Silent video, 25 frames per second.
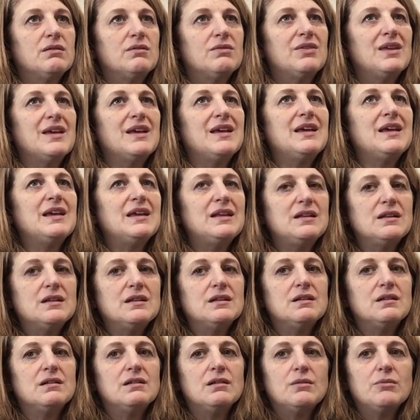the
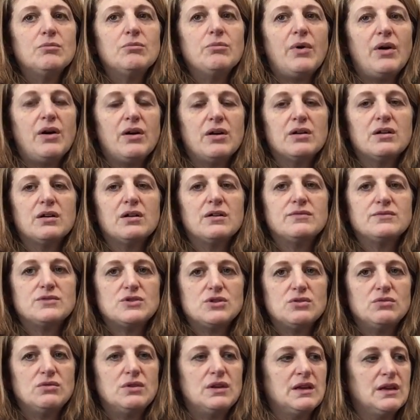hidden part of
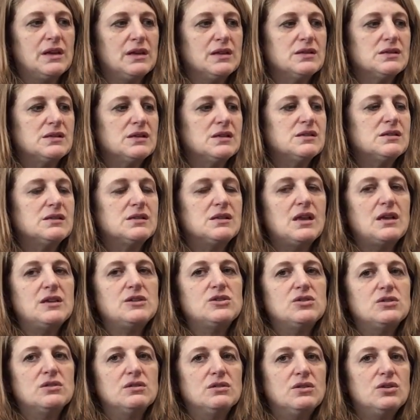tuning is
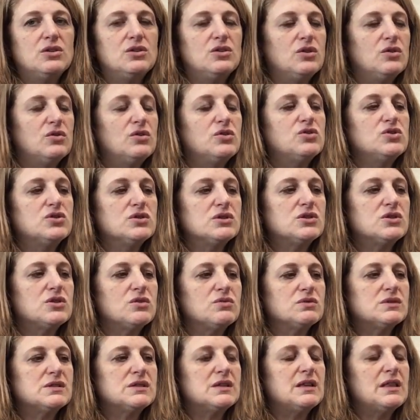you just
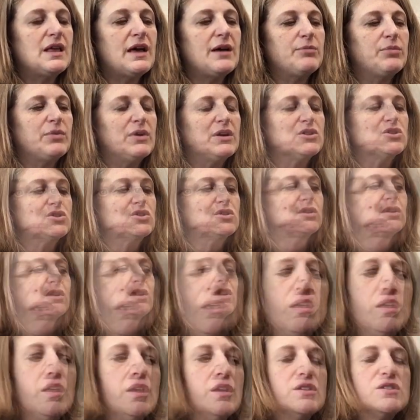don't see that pressure.
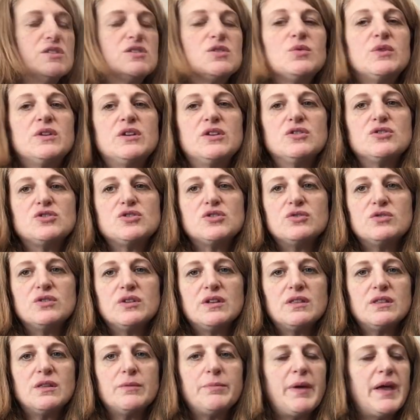So when you're
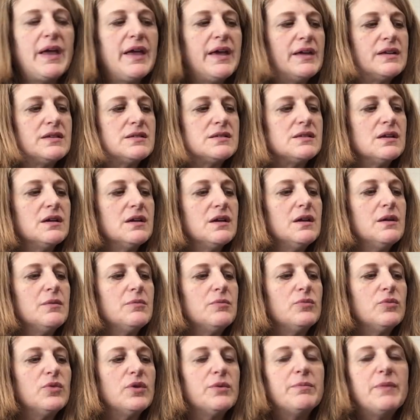tuning the pegs,
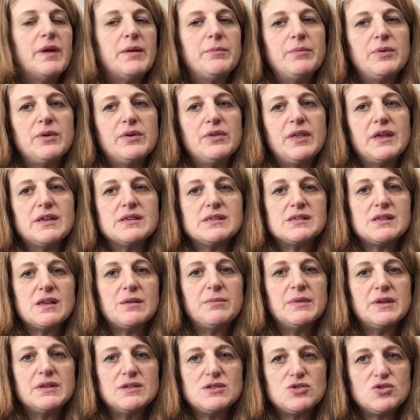remember that
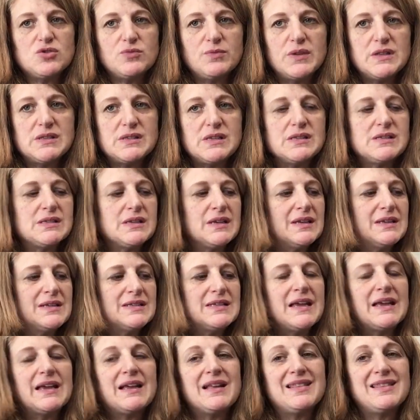some instruments it's going to
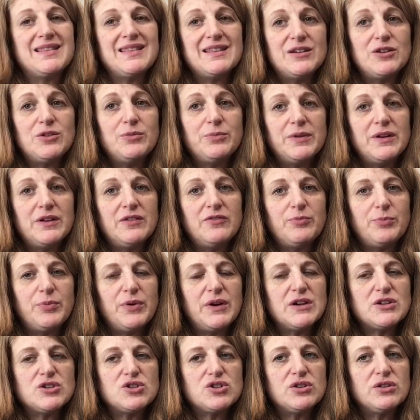take a little bit of
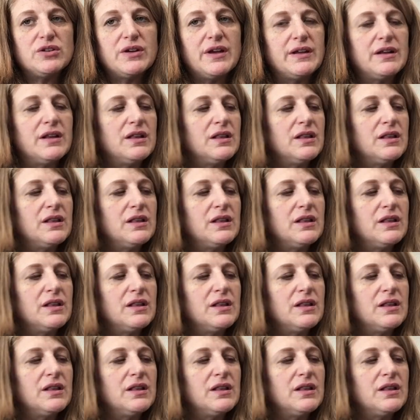pressure,